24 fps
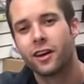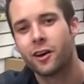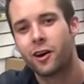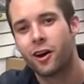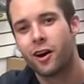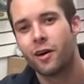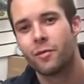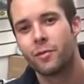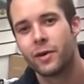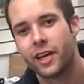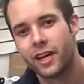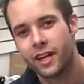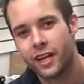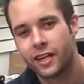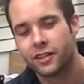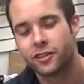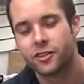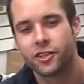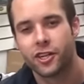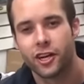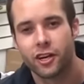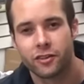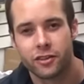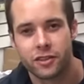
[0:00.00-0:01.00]
comment, and
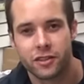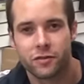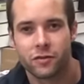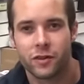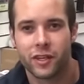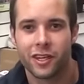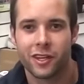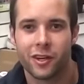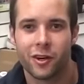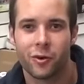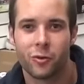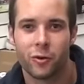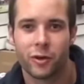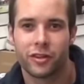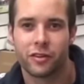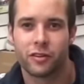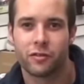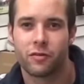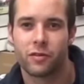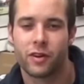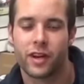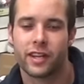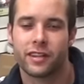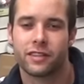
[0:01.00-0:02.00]
share this video with
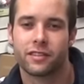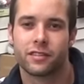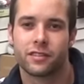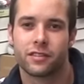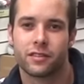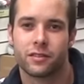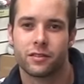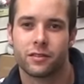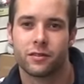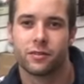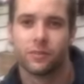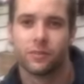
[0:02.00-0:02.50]
your friends.